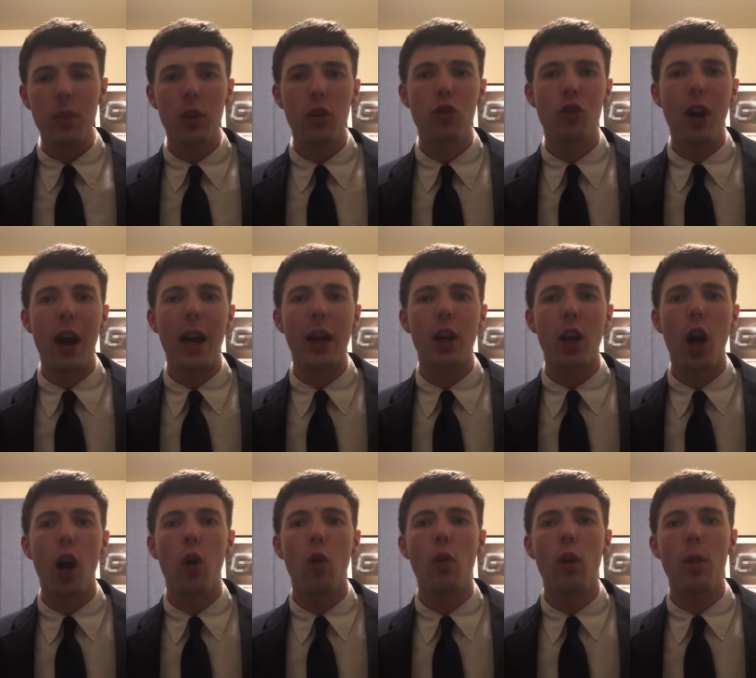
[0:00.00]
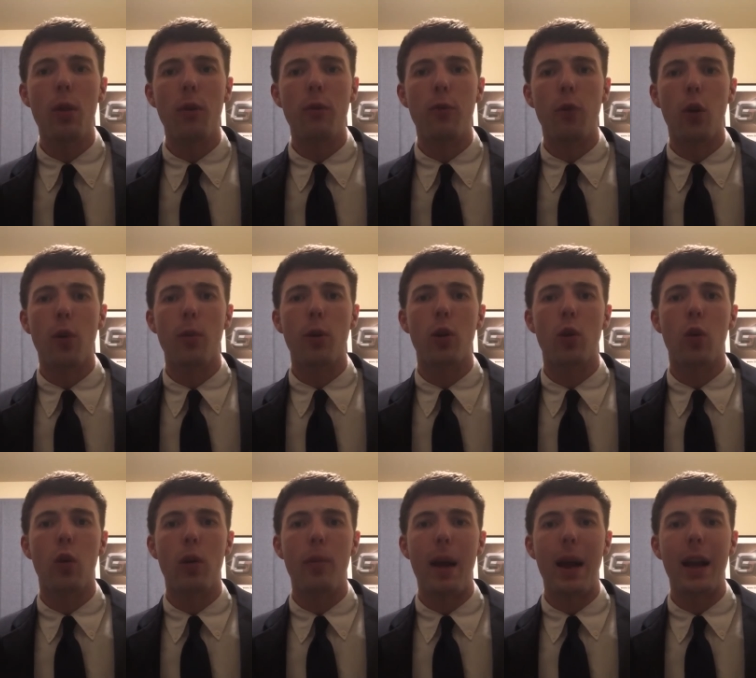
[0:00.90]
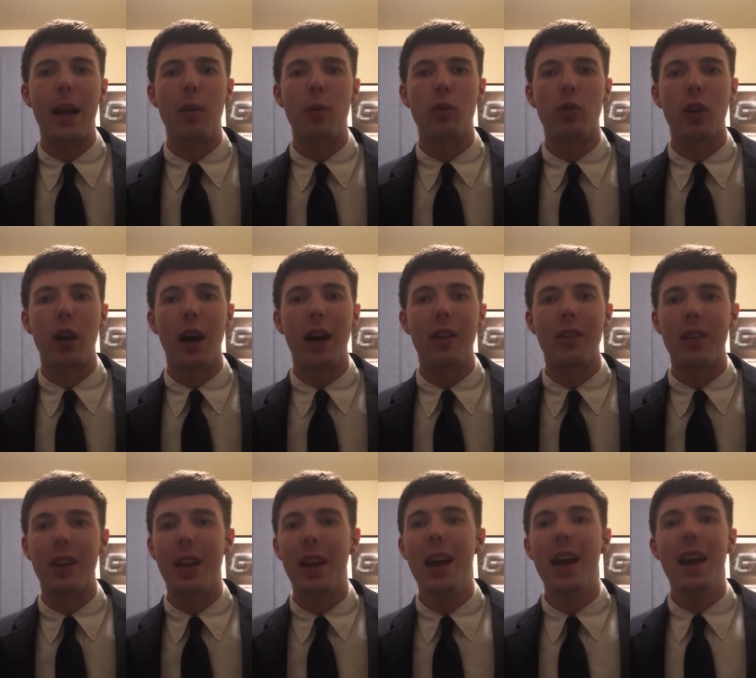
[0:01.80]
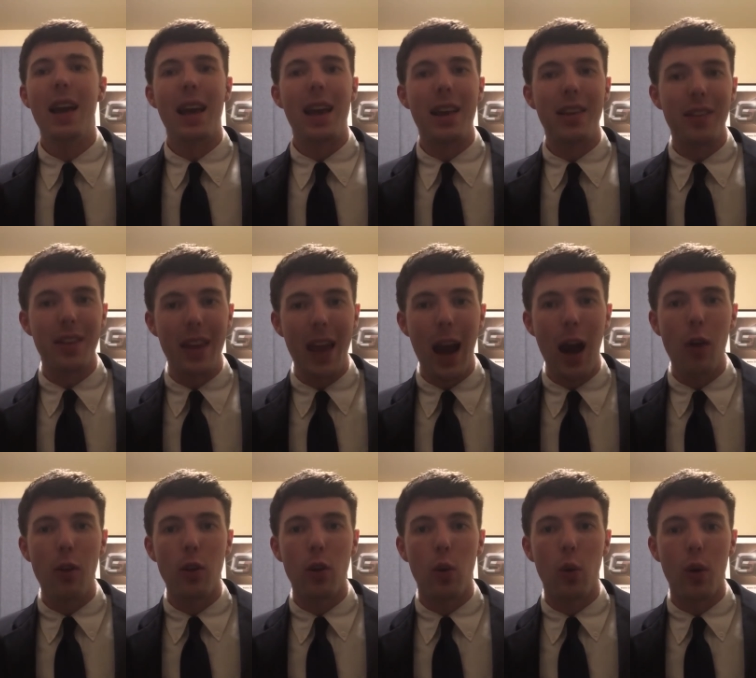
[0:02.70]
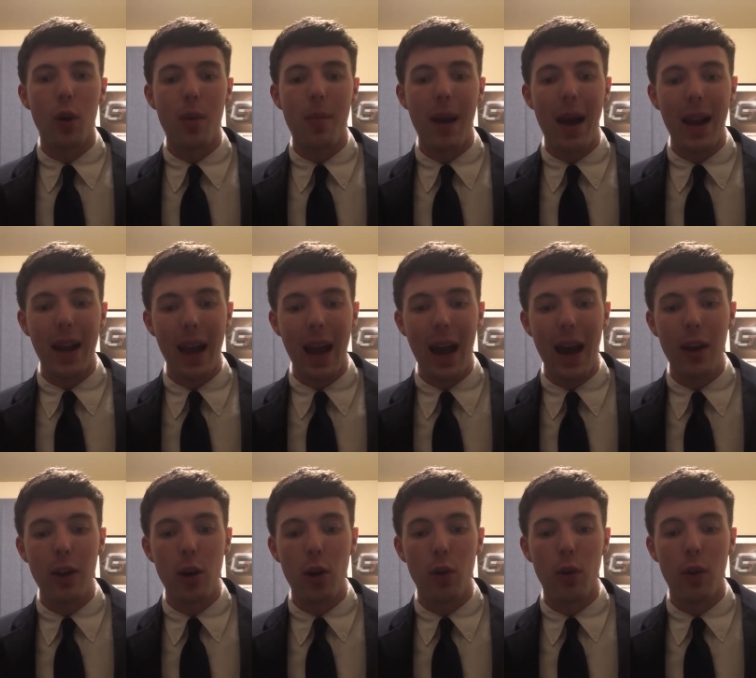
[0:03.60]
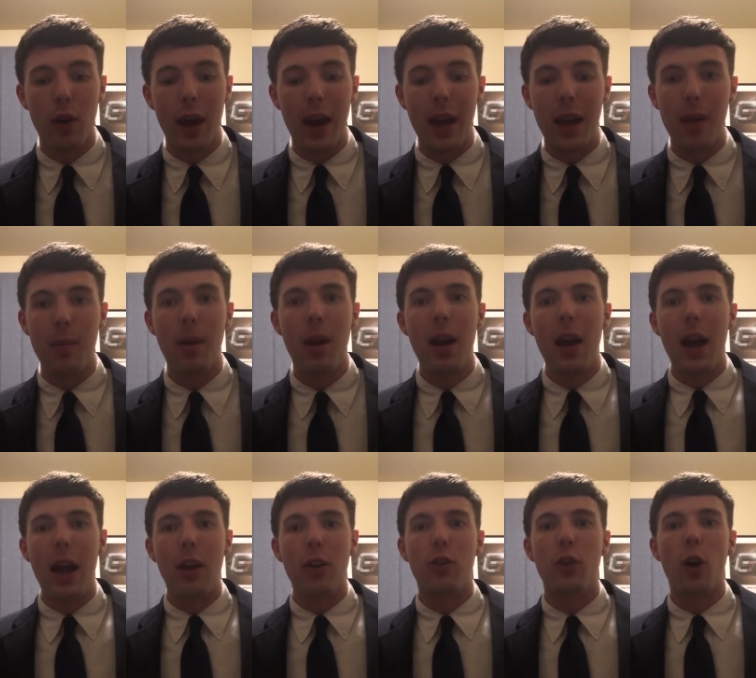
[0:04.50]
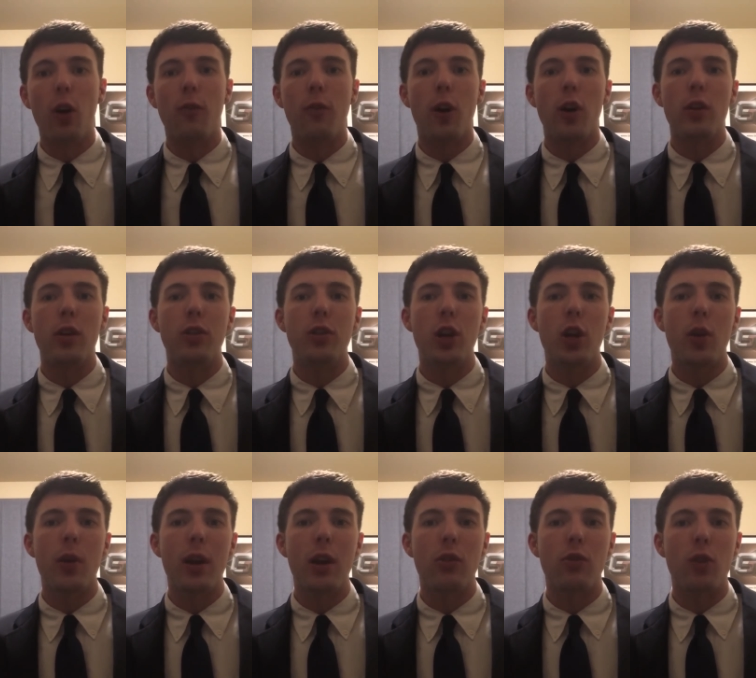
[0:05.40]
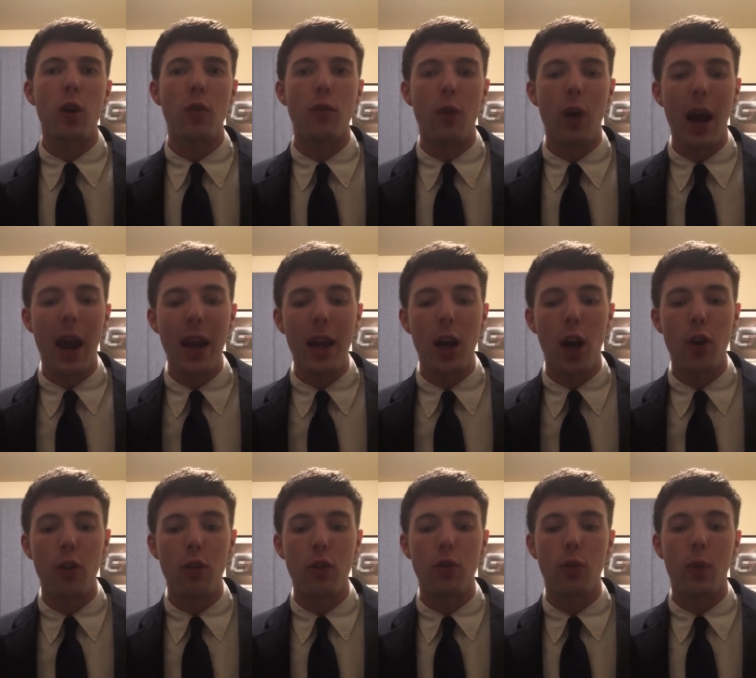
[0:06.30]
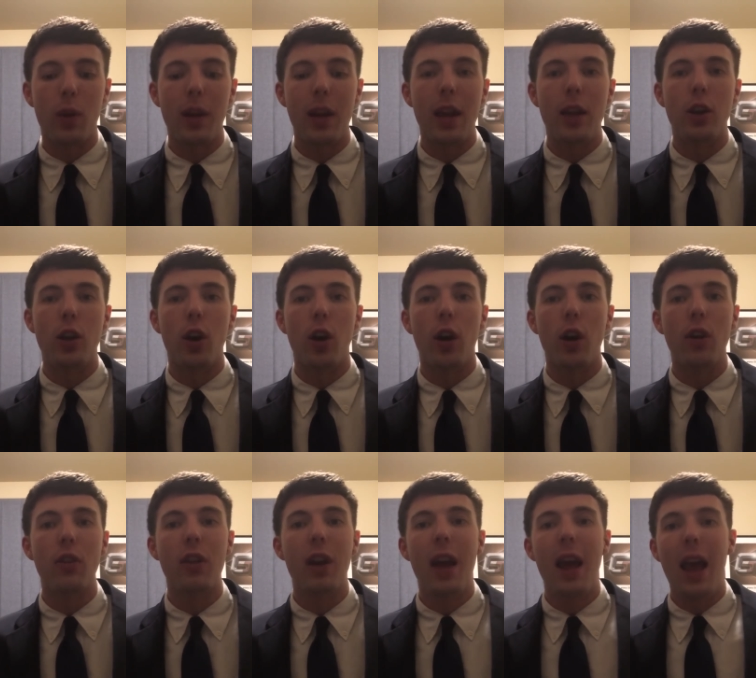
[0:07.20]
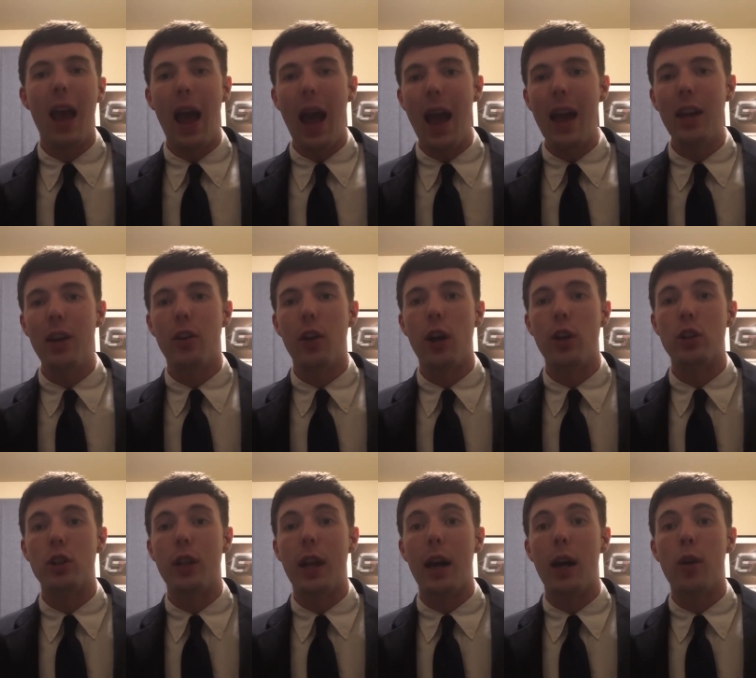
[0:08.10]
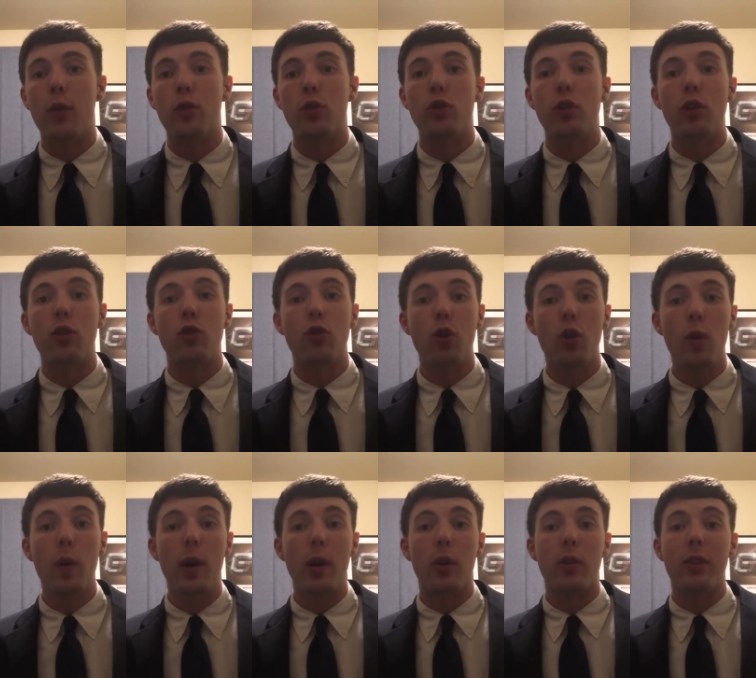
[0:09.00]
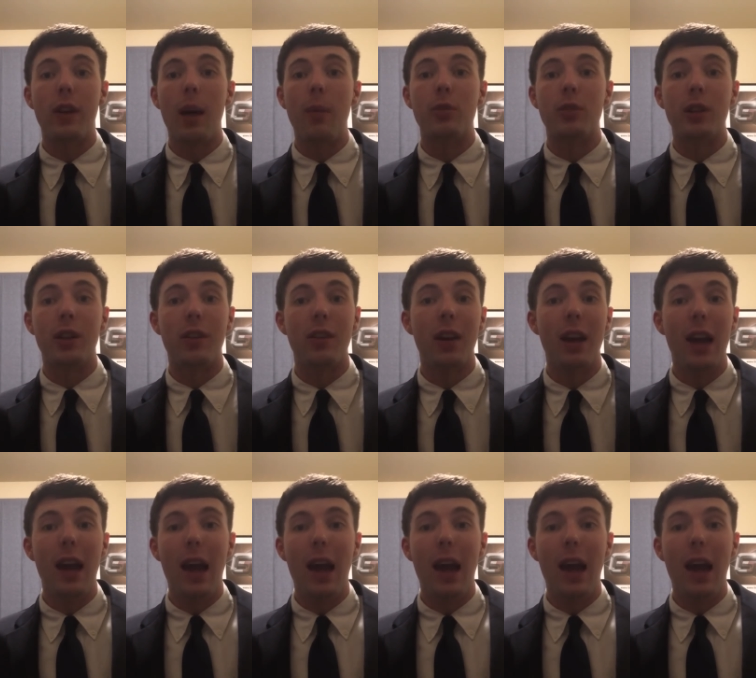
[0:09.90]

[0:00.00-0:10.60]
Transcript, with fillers: Jack Coan, the former quarterback at Wisconsin, is now the quarterback at Notre Dame. And so far this year, he has thrown for 828 yards, eight touchdowns to just two interceptions.